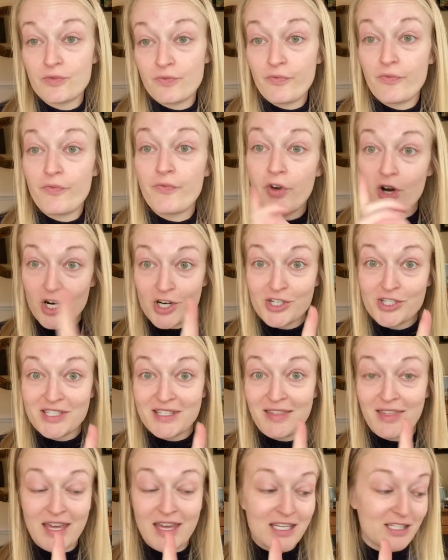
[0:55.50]
First
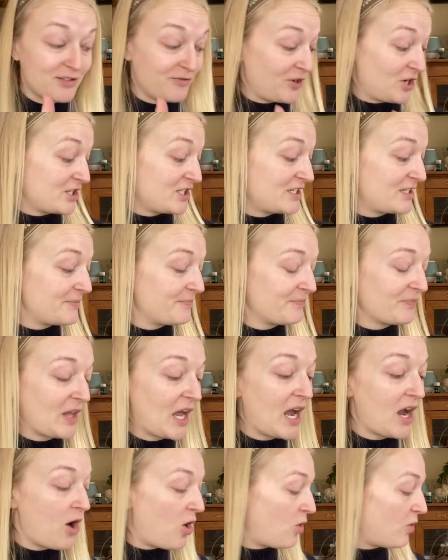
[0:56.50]
things first,
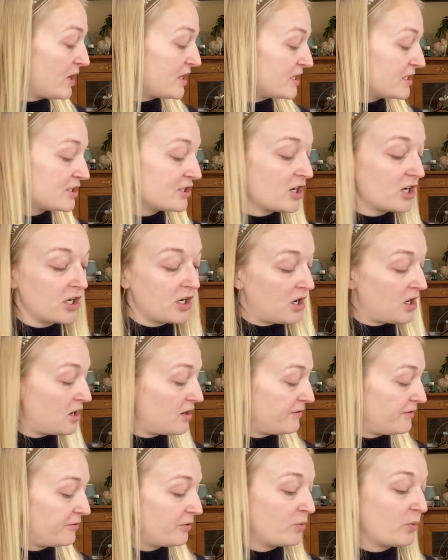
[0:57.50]
I always start
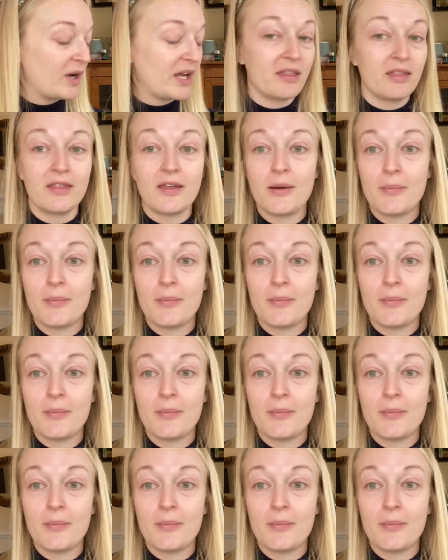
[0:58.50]
off with